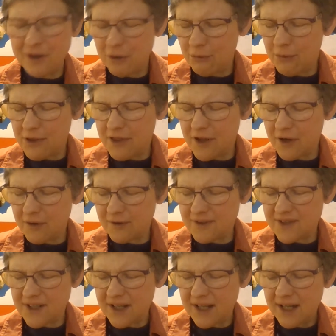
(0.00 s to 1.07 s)
with
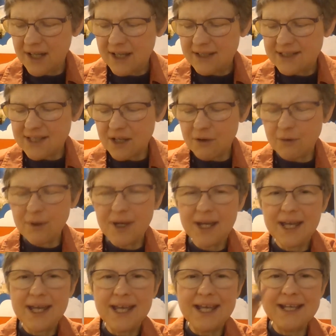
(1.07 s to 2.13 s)
those. So
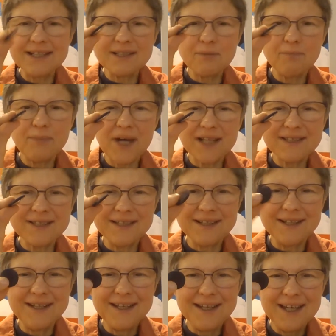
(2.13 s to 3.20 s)
here's a
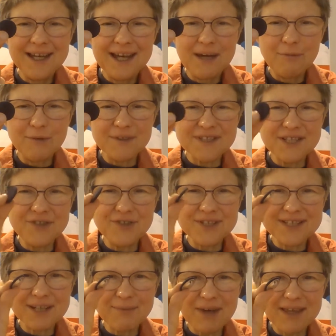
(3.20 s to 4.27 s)
button, and what's
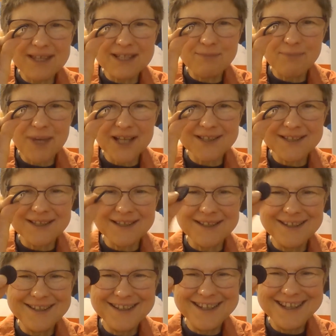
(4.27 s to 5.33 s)
interesting about this button
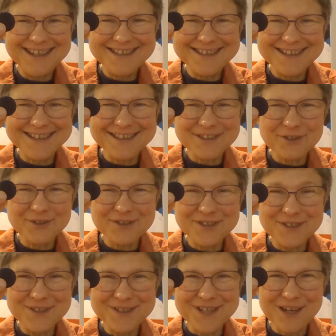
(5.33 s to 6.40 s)
is that it's got
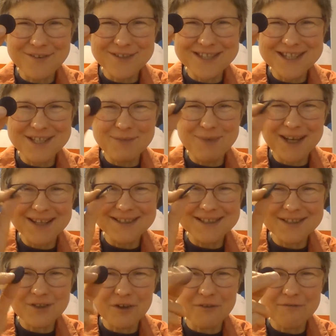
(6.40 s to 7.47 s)
two surfaces because
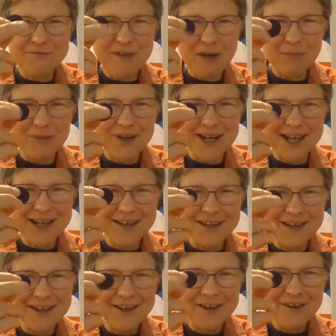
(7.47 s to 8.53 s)
it's got fabric
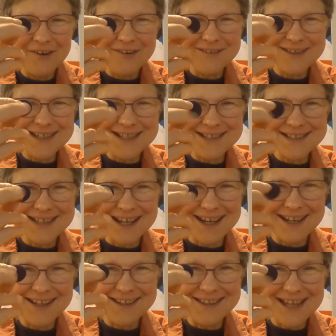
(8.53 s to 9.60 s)
on this
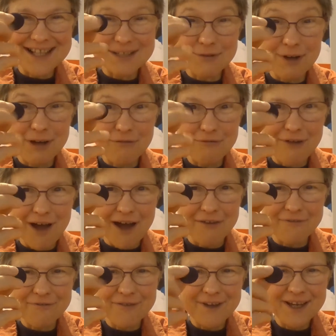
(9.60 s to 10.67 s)
side, and that's quite
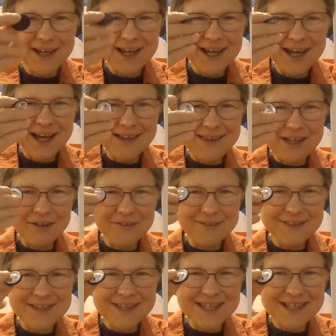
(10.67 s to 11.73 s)
rough, and then
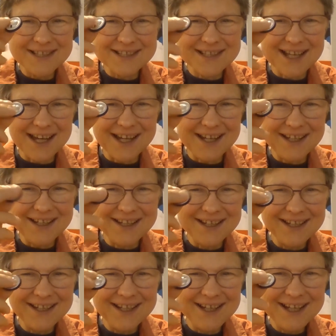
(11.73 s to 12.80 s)
on this side
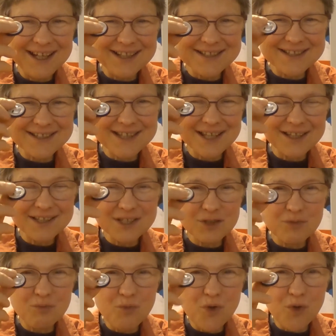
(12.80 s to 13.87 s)
it's
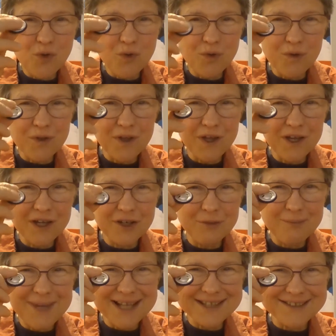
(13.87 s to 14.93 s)
smooth and
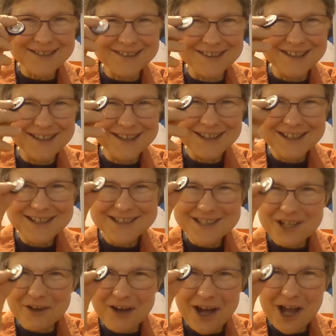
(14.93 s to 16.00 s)
metal.
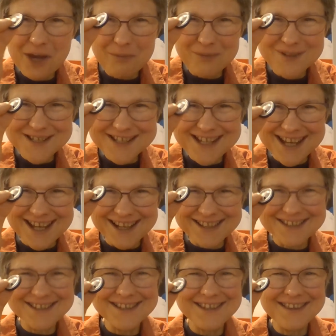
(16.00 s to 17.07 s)
So I
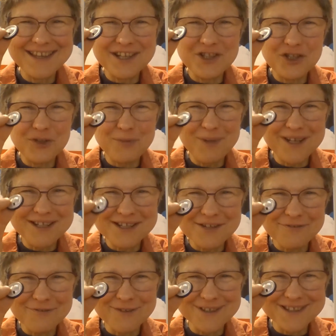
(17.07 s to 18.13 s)
predict there should be a
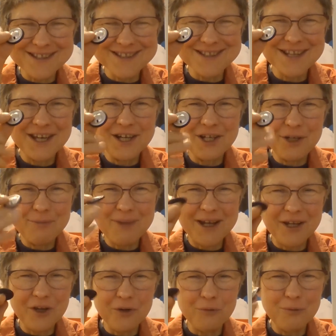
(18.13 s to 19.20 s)
difference
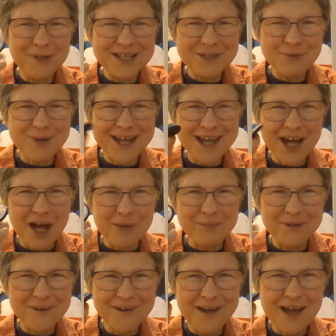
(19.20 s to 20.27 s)
depending on which way up
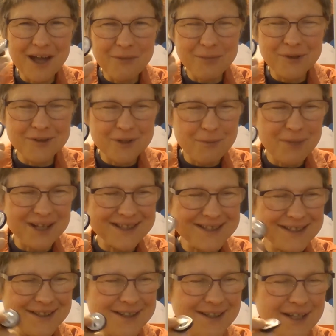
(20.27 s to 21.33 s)
I put the
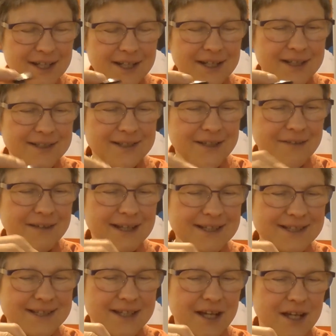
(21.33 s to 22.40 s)
button. So
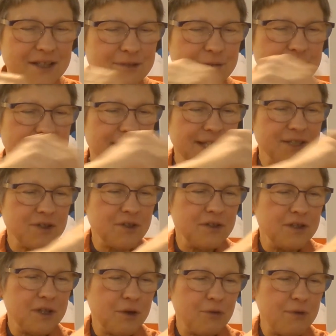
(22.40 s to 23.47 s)
let's start with it
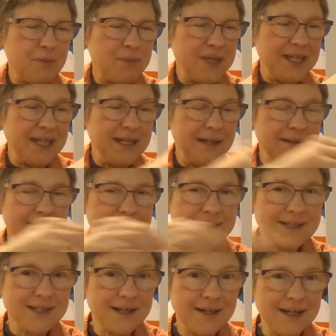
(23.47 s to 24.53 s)
on the grippy
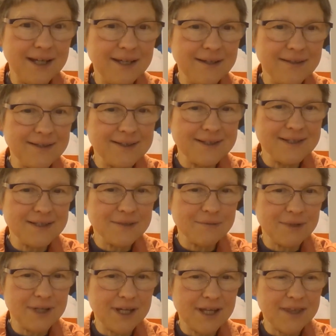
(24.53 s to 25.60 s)
side. This is the
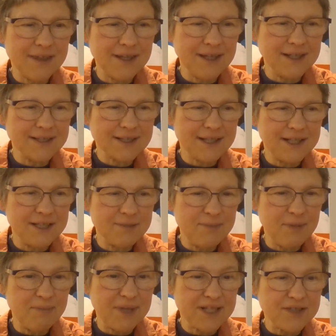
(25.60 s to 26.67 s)
one I think is going to
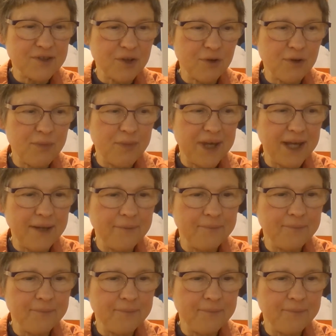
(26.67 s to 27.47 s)
be better at gripping,